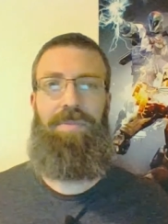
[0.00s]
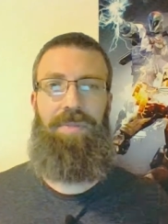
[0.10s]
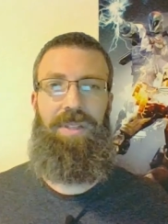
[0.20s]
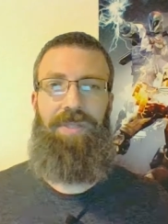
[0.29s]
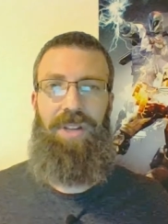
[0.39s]

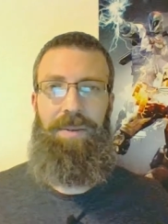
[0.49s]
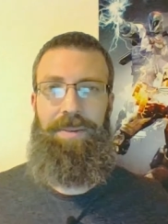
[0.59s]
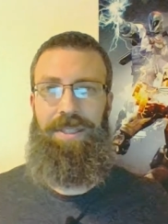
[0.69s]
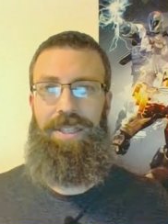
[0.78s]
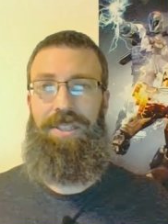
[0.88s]
leave a
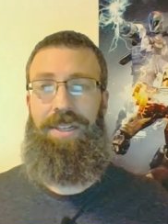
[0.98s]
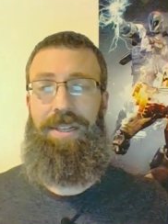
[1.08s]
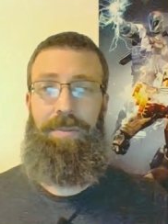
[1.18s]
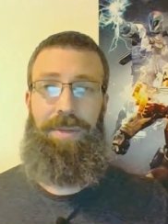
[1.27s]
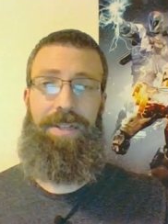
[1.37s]
comment. Let's
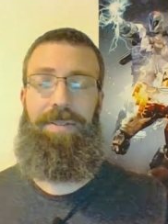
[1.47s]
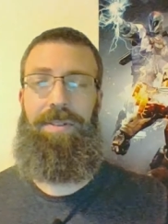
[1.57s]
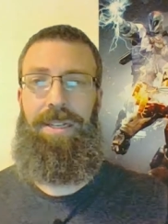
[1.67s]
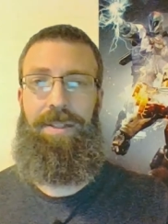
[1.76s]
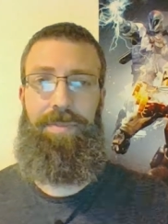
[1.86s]
talk about it.
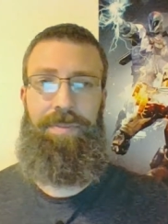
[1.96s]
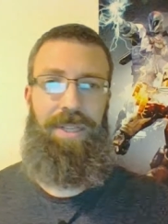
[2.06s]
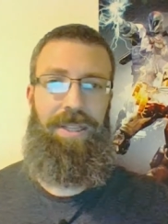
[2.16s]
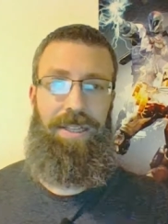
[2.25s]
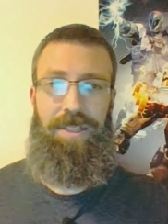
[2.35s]
I'd
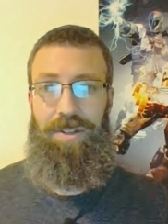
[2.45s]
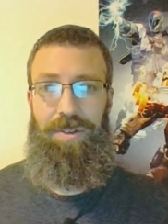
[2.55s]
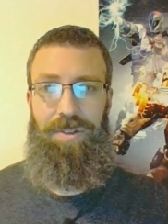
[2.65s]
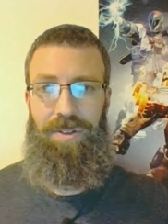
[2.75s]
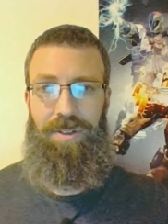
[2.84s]
like to know
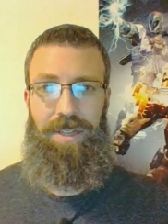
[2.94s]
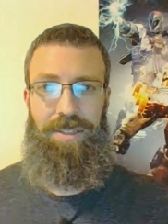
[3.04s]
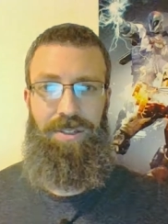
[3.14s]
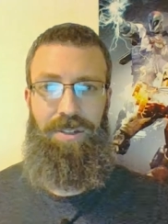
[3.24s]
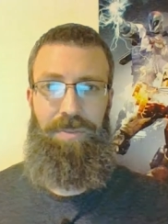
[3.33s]
your
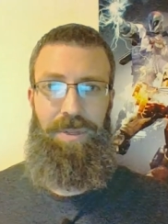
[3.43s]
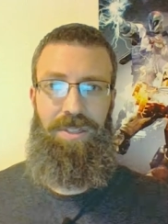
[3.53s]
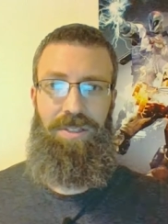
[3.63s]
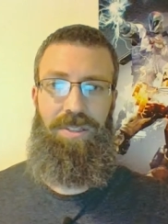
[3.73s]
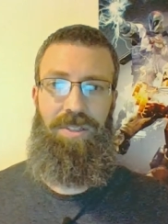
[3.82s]
thoughts and your
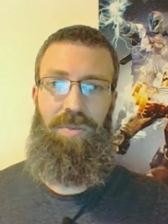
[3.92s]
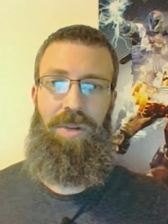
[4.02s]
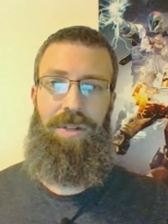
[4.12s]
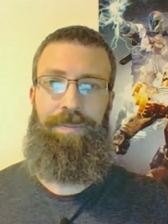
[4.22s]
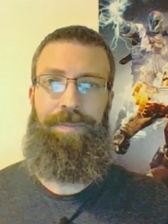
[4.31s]
opinions as
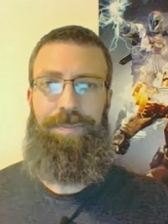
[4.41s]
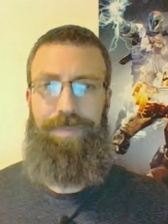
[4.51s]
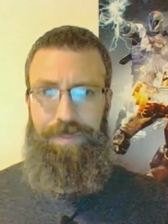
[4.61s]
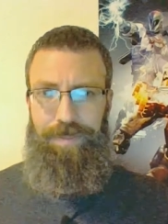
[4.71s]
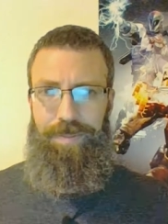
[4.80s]
well.
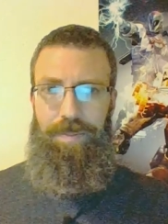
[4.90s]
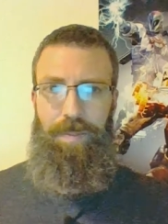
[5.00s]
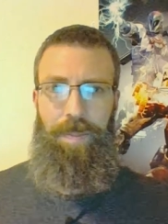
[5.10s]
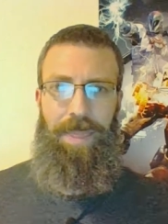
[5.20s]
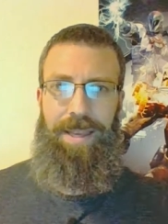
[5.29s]

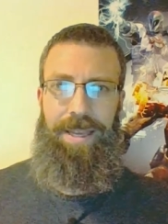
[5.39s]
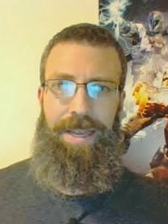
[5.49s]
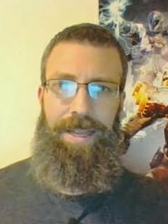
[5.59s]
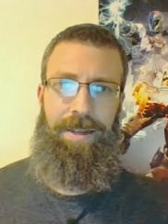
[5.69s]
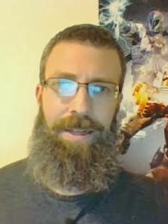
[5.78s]

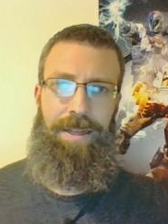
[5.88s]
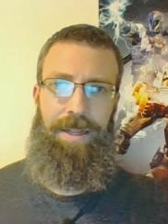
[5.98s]
And